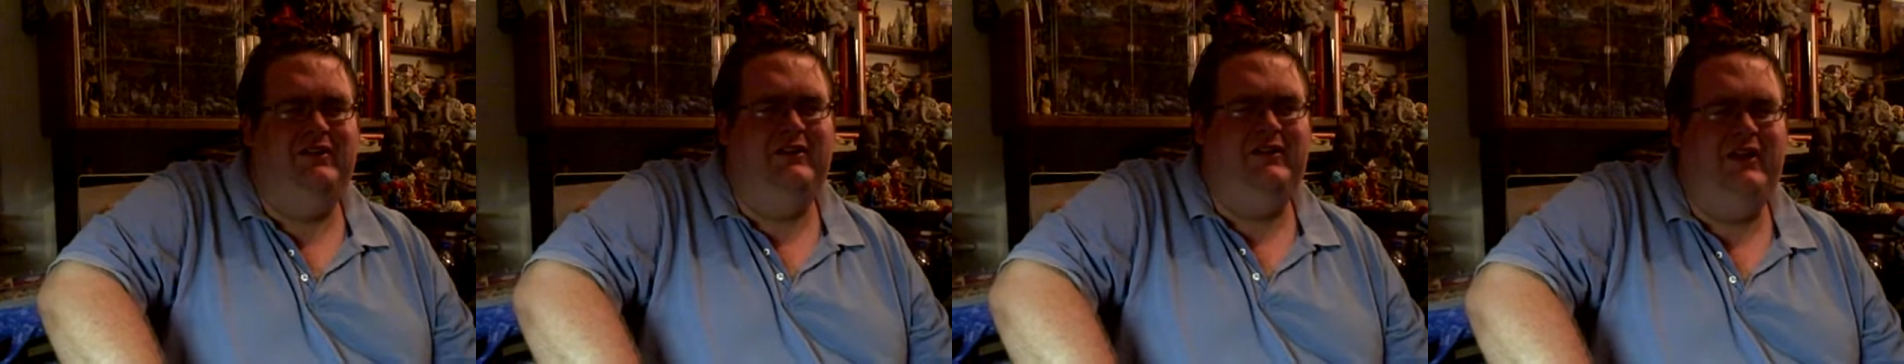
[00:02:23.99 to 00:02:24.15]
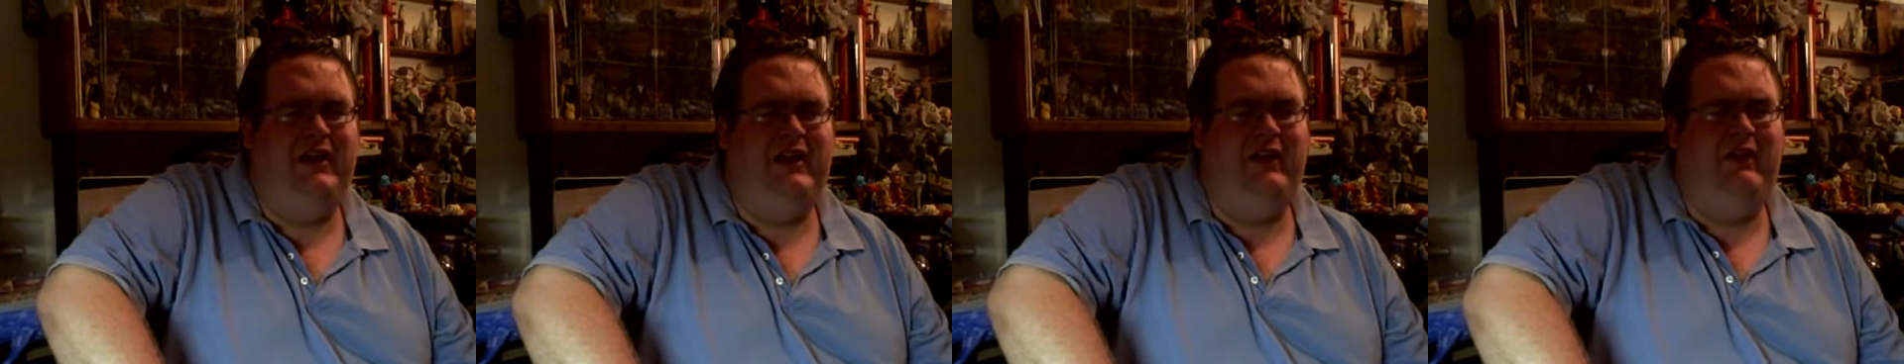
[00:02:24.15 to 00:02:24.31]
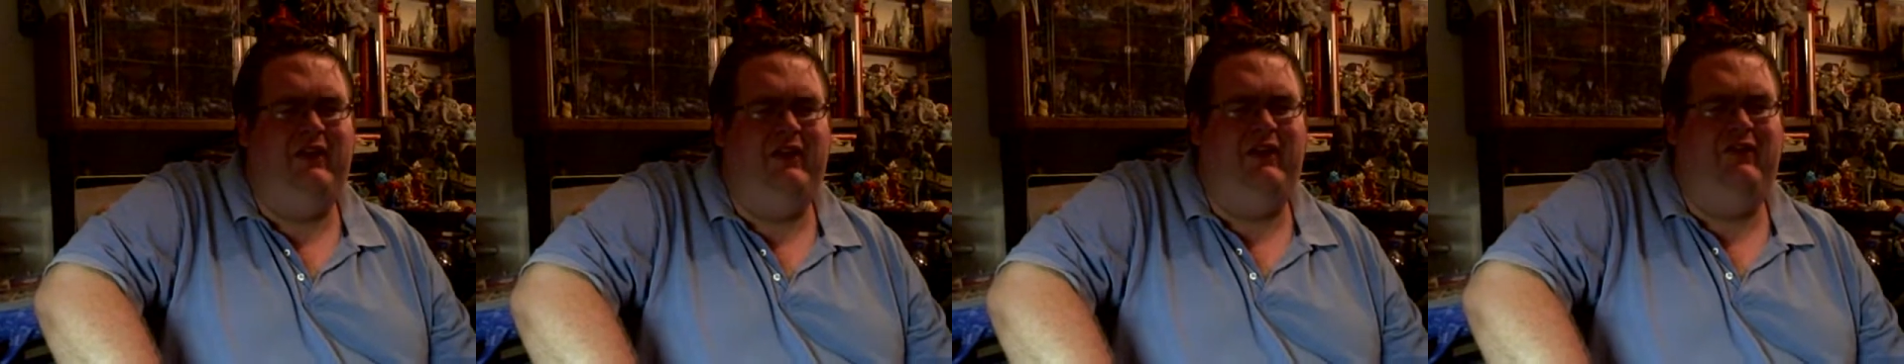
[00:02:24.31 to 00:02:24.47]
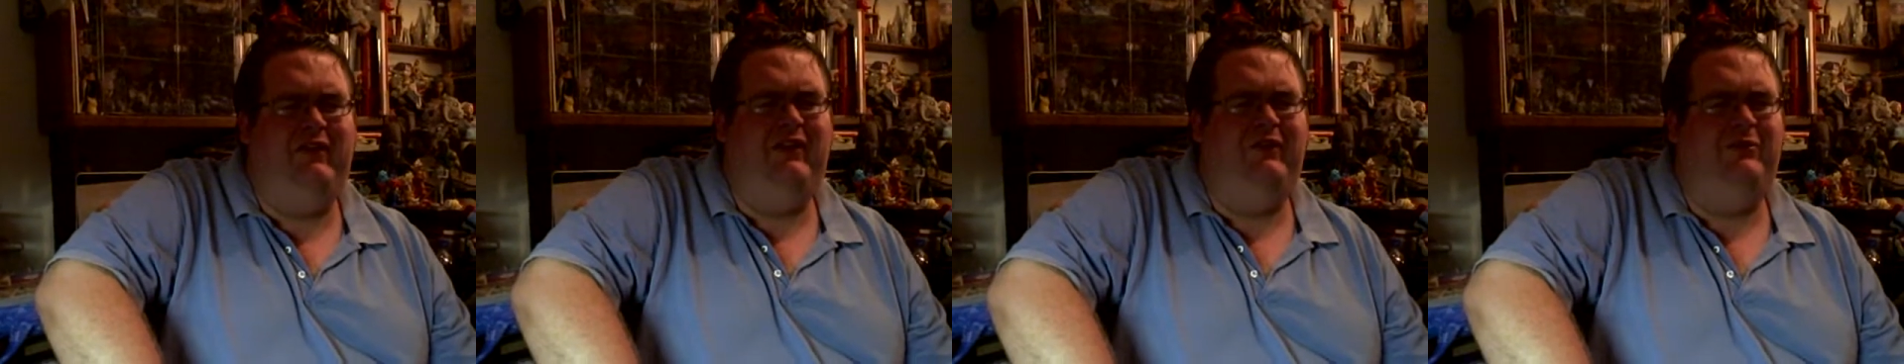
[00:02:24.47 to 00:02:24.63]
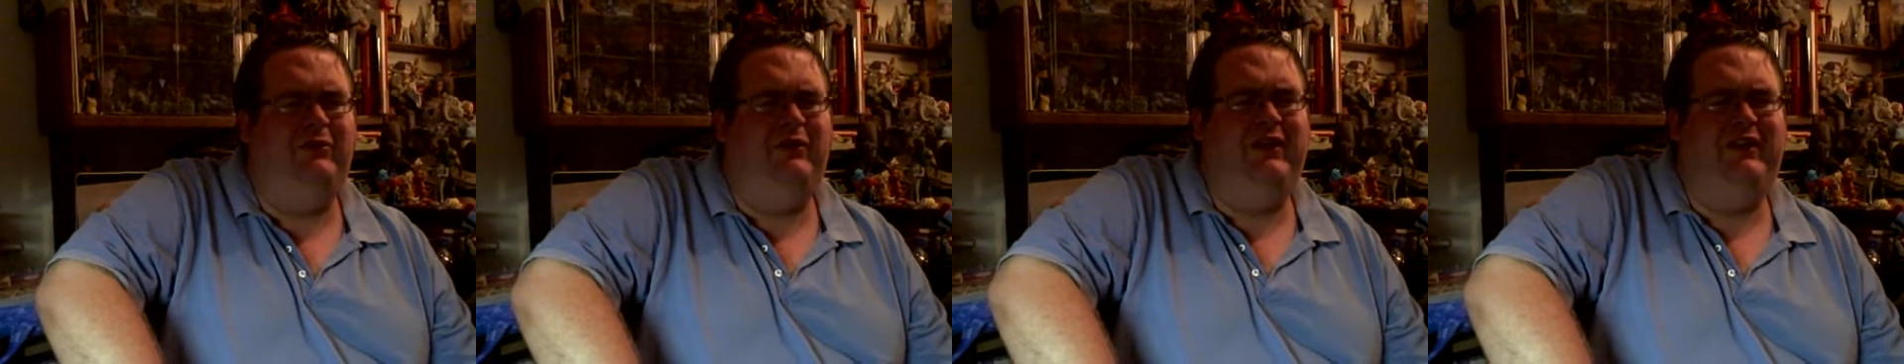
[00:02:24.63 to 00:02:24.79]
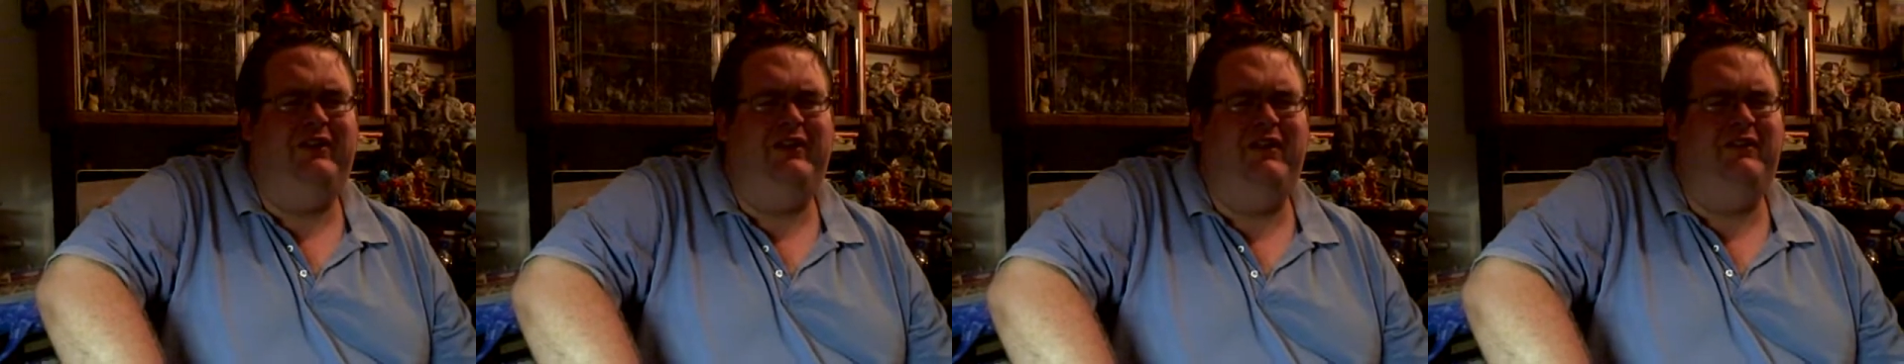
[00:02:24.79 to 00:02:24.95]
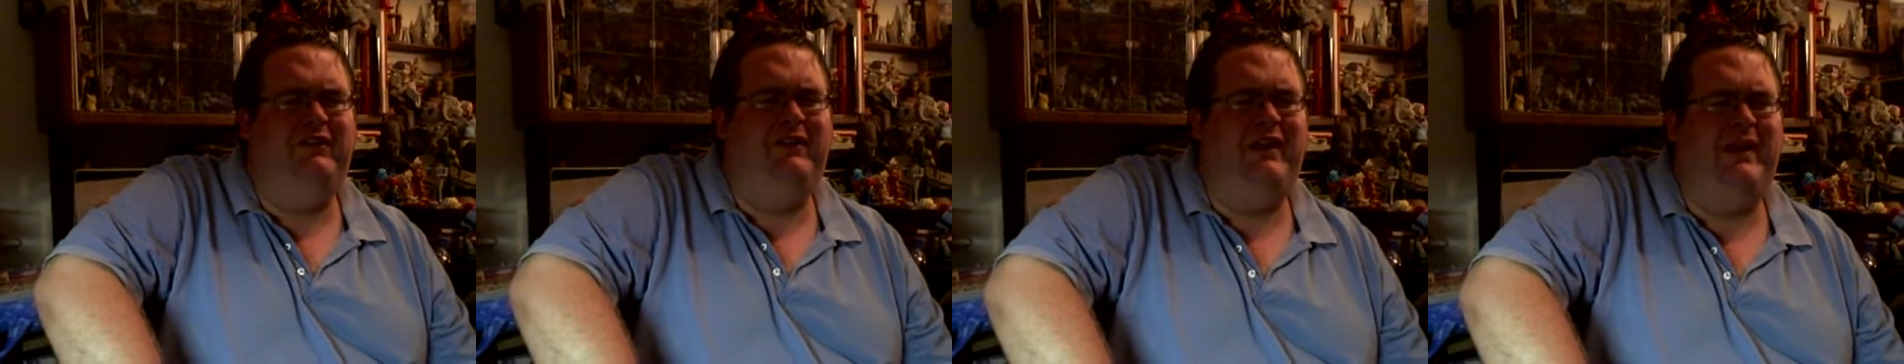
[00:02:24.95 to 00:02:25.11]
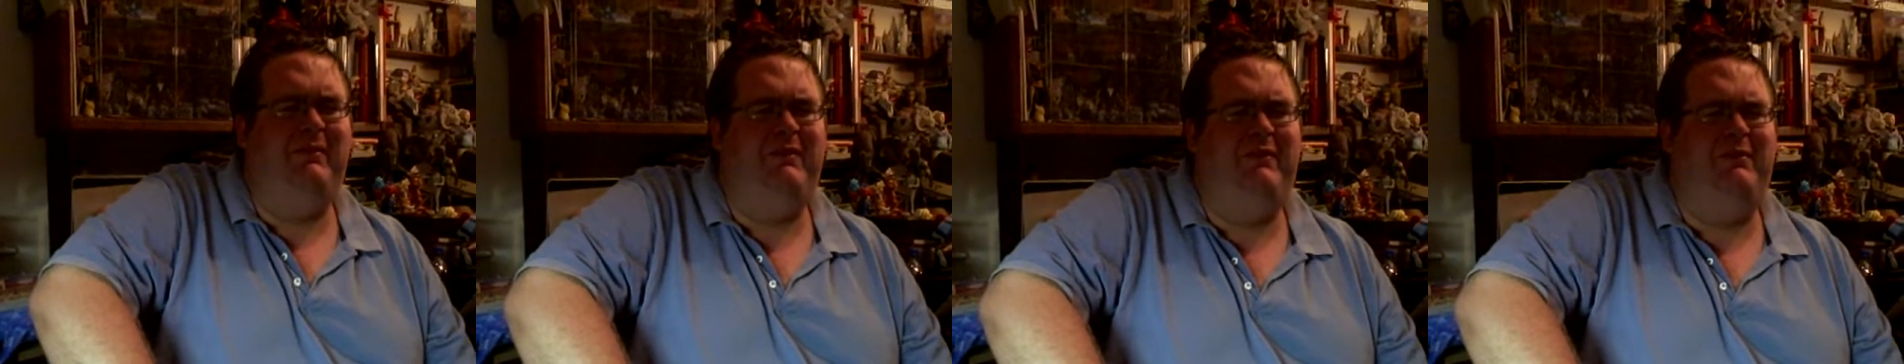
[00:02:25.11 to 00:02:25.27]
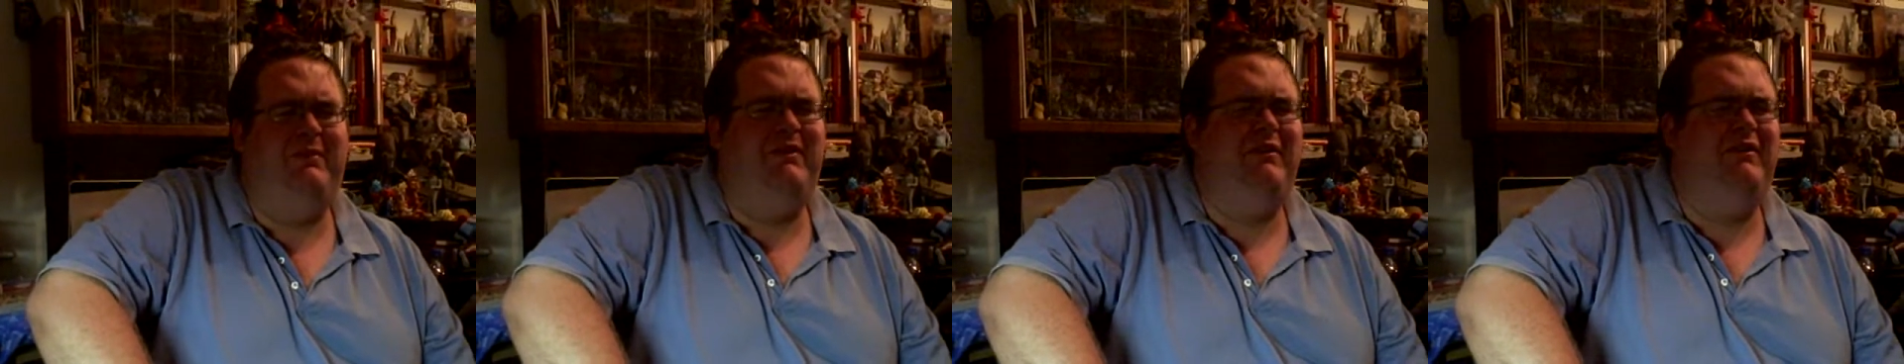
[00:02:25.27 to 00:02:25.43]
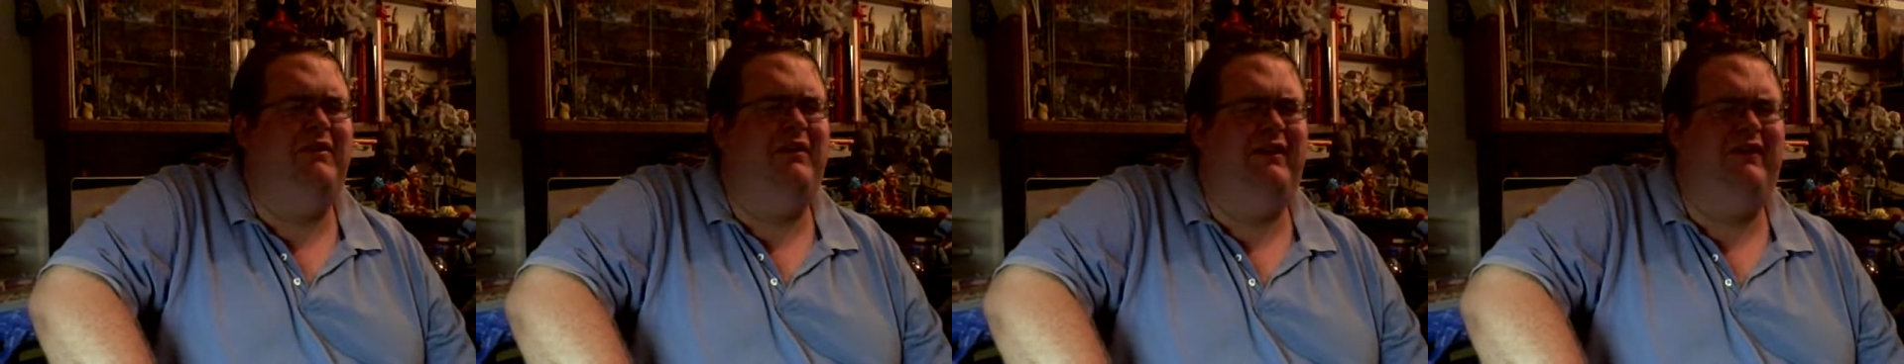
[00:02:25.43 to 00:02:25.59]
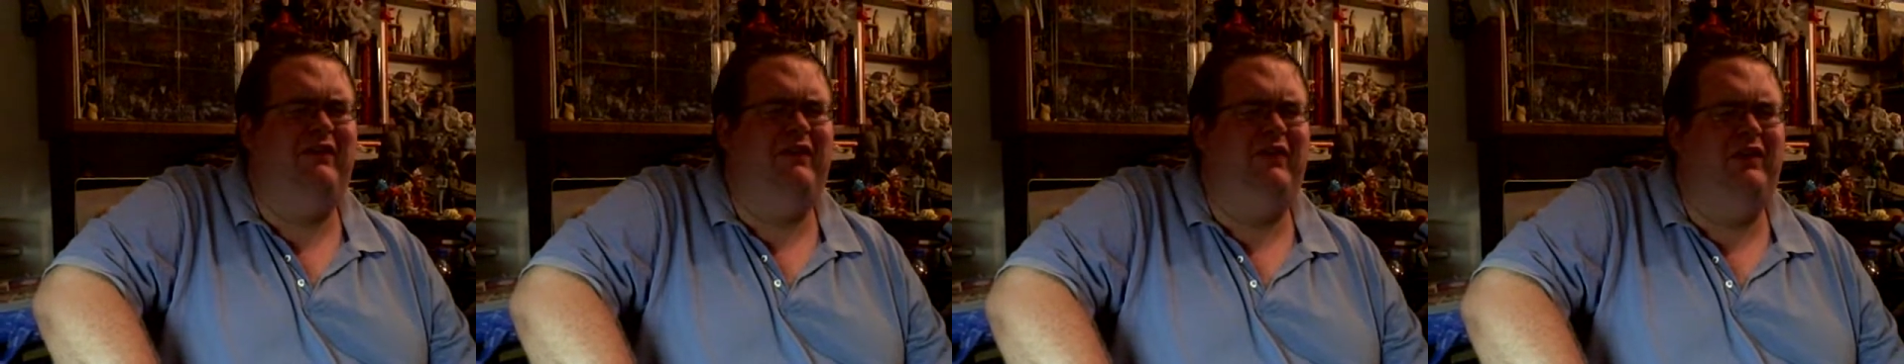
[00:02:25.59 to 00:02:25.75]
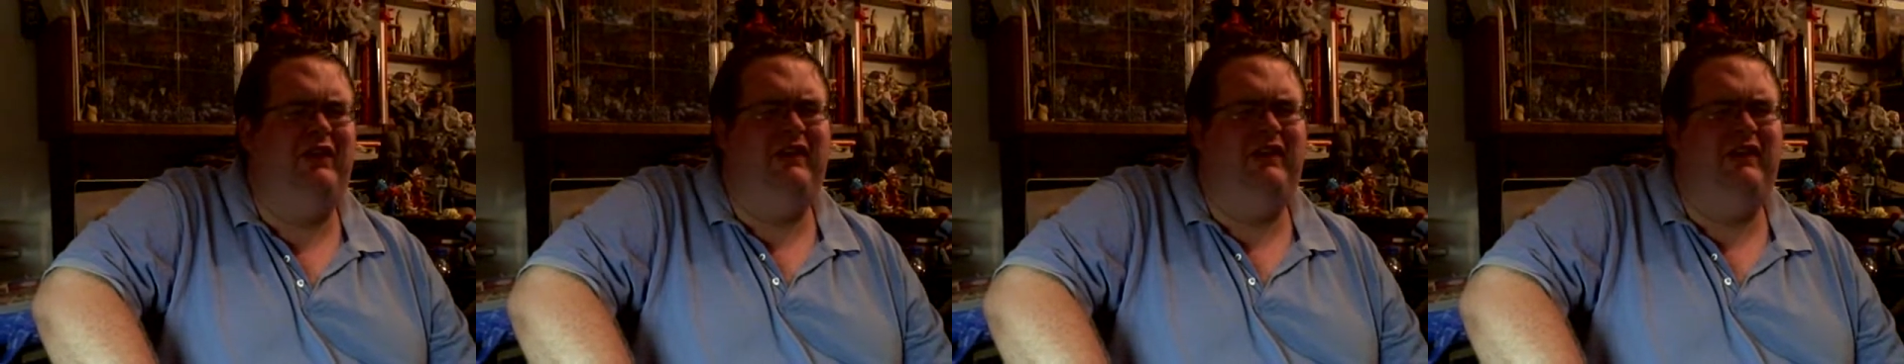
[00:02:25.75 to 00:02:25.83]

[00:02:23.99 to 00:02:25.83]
And that sounds more like the name to be like for